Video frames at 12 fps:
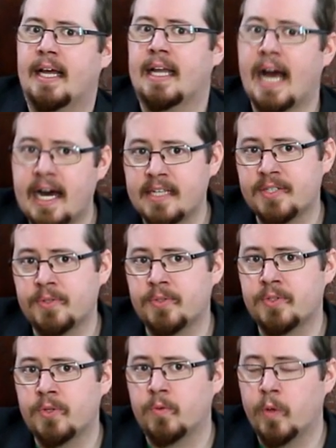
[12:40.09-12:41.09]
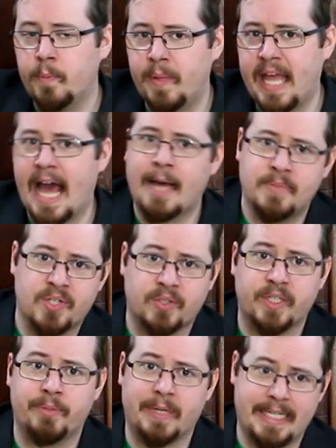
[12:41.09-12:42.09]
Castles would be
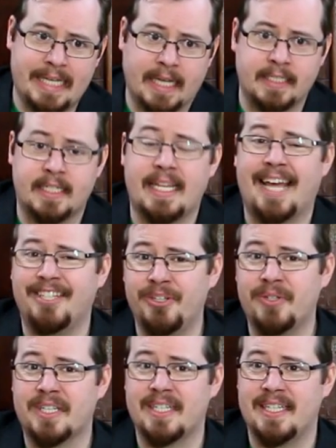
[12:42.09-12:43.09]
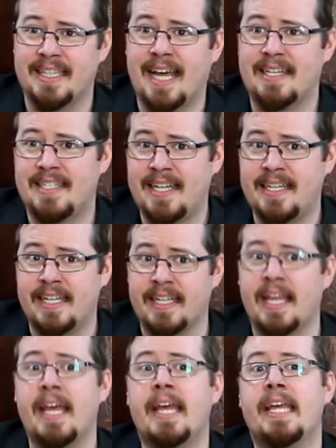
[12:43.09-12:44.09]
absolutely redundant and useless in that
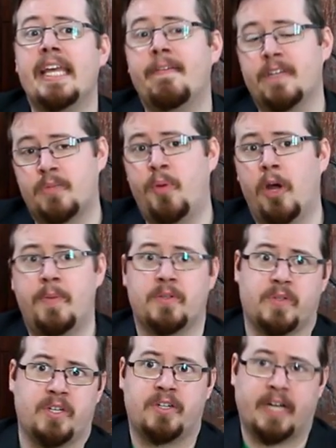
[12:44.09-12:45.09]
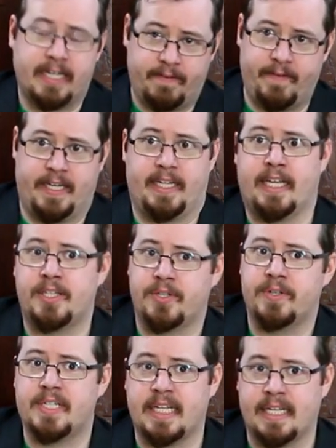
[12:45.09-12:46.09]
setting if its purpose was to try and defend against those